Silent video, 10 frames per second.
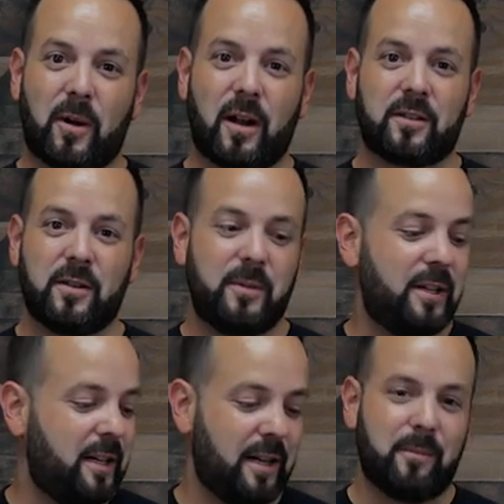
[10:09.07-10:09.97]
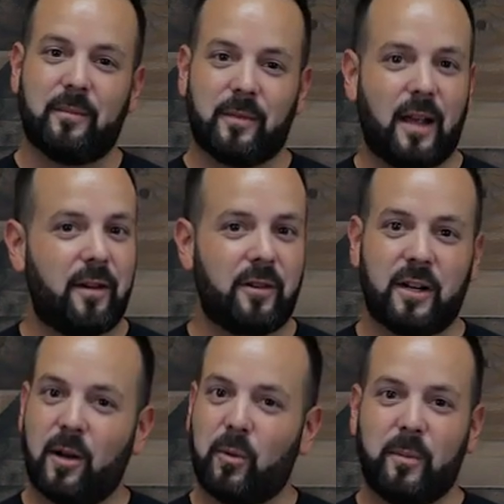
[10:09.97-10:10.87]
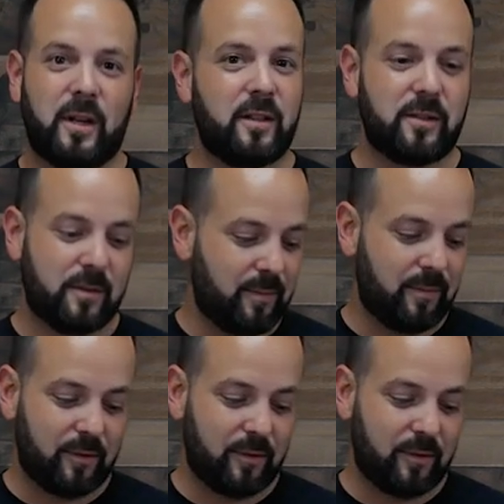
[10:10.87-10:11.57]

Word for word: proximity and every couple minutes,